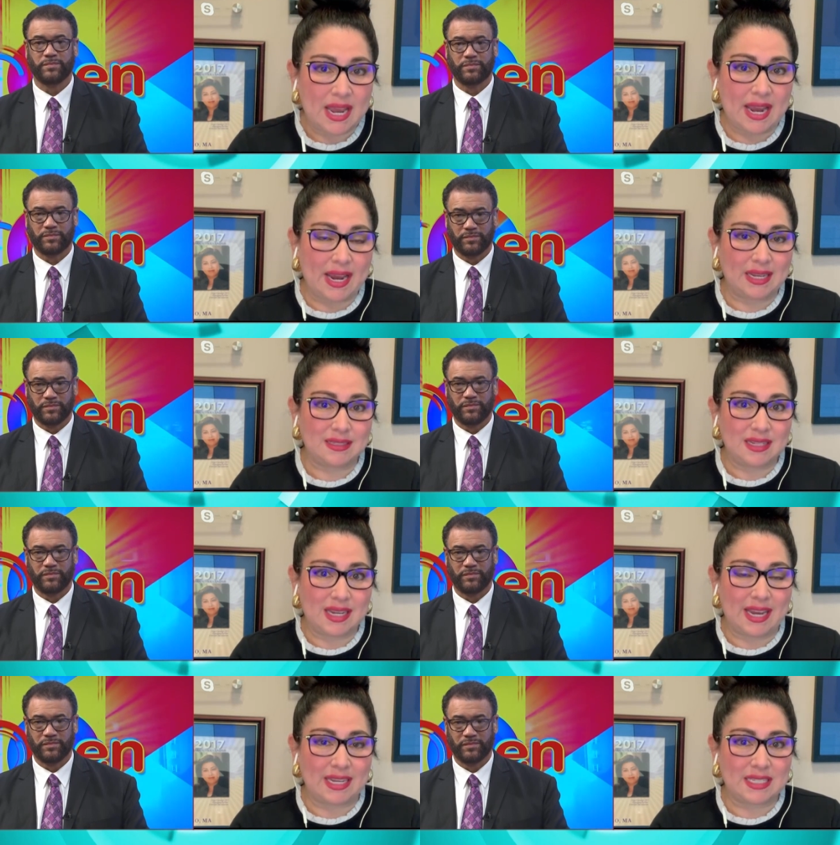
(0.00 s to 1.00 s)
Speaker 1: And
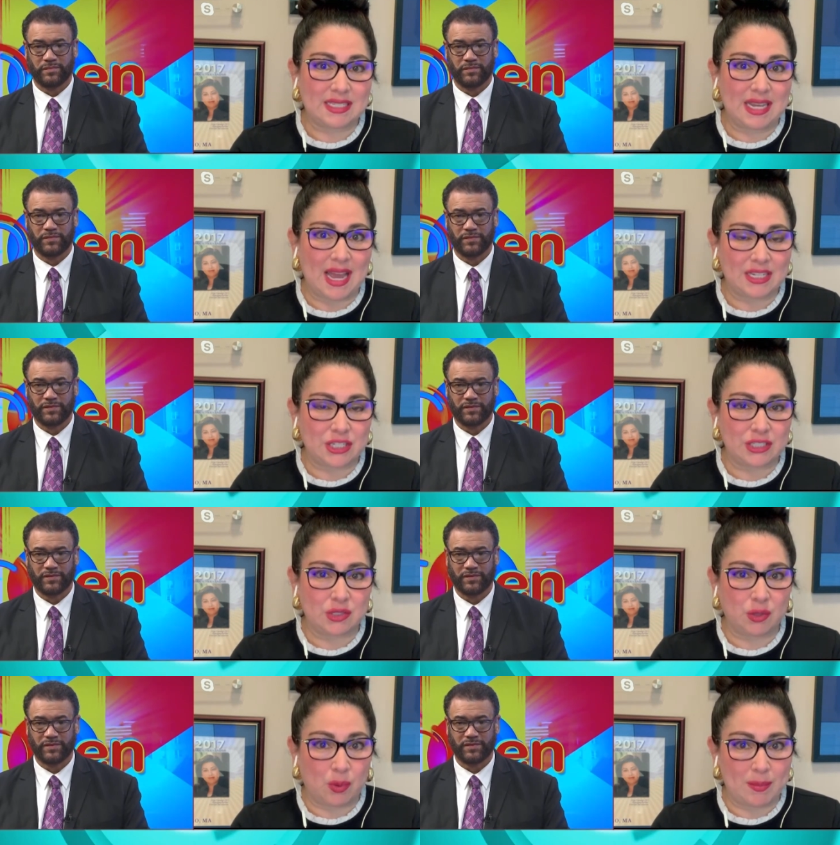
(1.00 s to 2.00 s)
it's not just
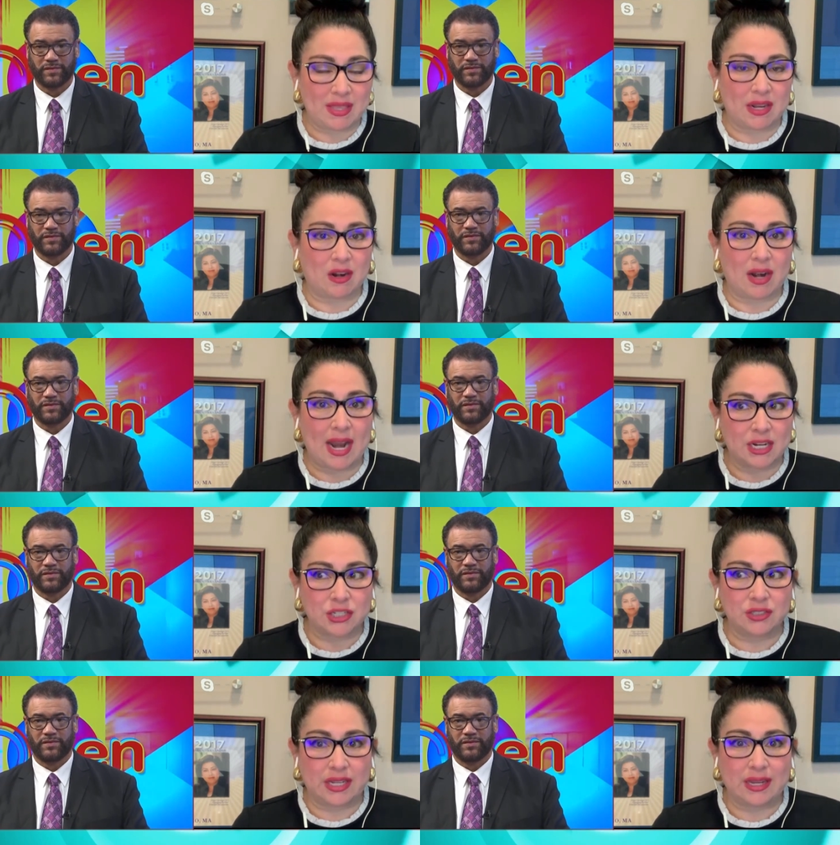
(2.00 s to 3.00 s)
the women that are
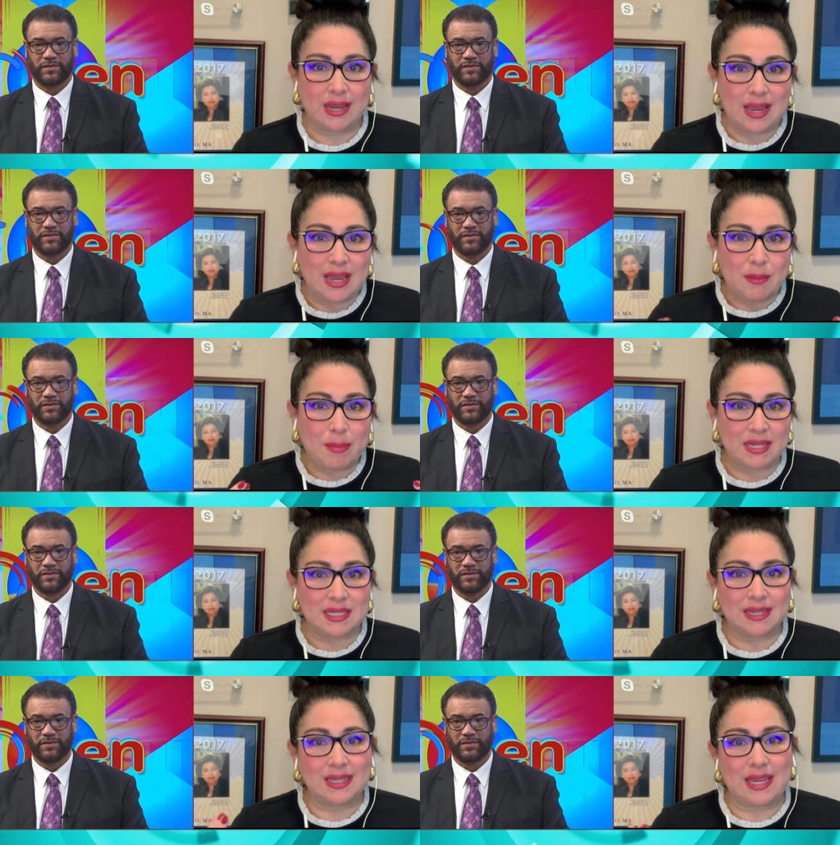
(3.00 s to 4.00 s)
actually
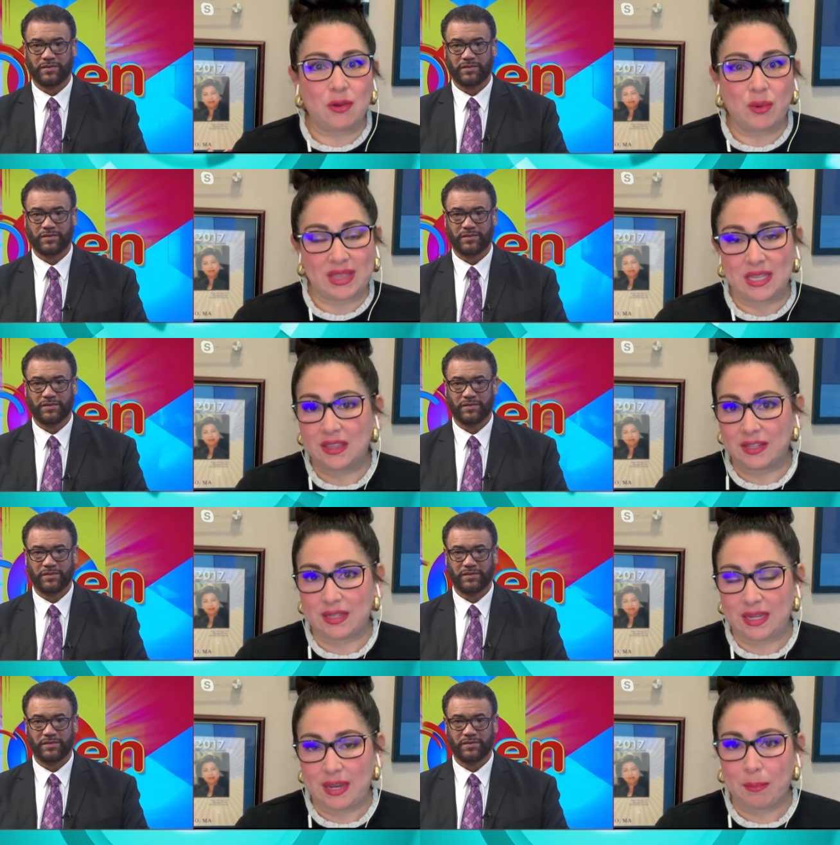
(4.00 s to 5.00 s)
basically within
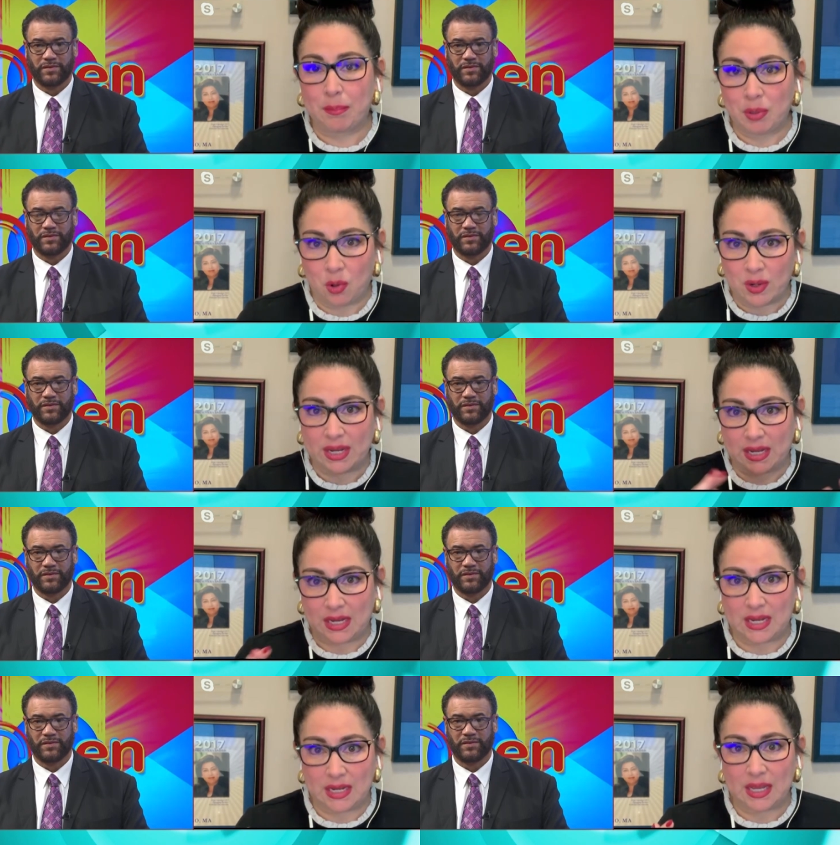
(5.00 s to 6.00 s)
the employee